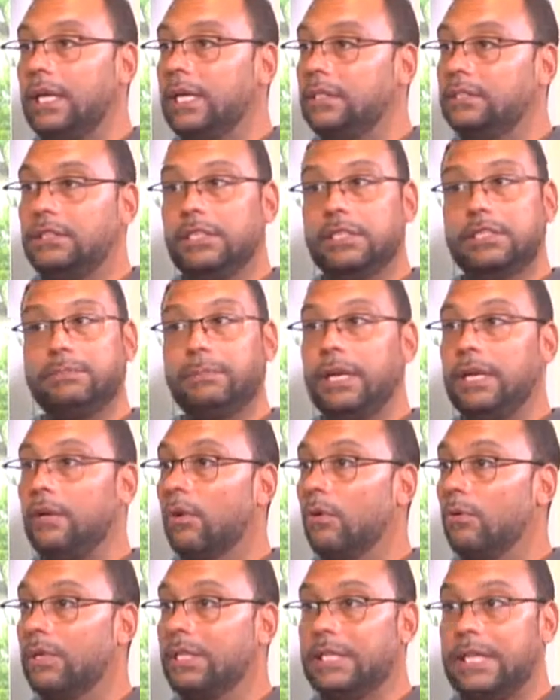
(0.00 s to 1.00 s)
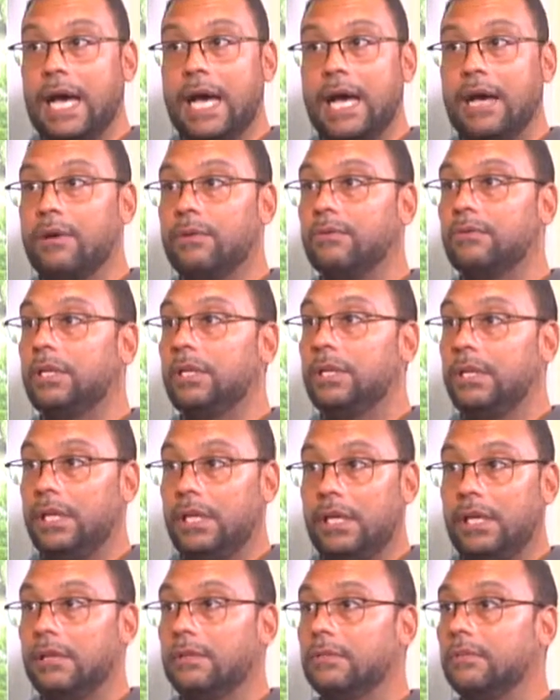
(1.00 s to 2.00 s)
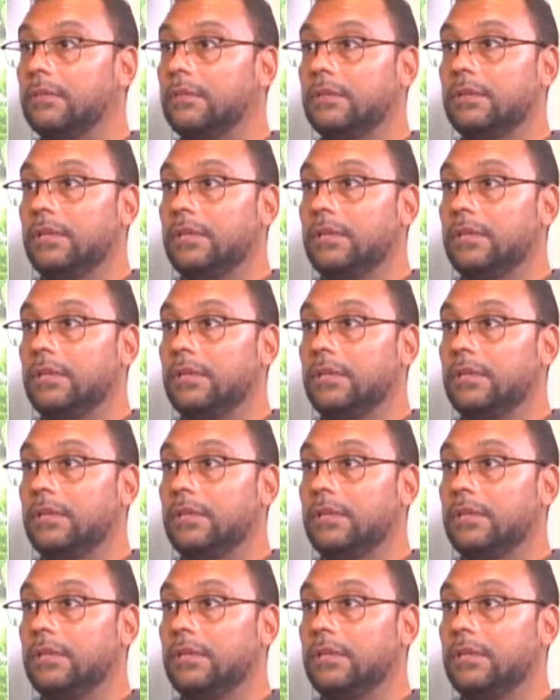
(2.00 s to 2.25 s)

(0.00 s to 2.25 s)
it's just been going downhill.